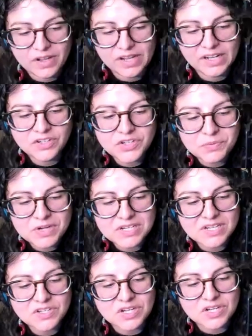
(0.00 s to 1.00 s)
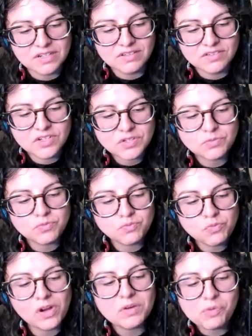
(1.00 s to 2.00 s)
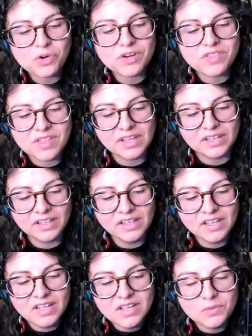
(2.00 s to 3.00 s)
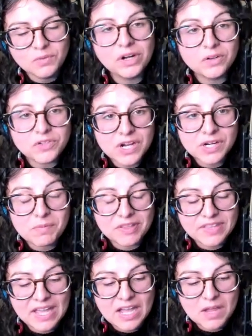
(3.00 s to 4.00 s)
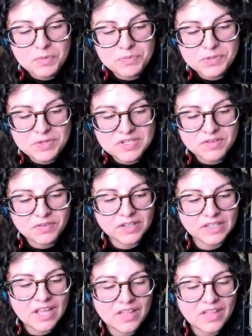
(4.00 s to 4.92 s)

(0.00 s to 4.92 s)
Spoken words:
And I just want to touch on just one more thing when we're talking about the album specifically.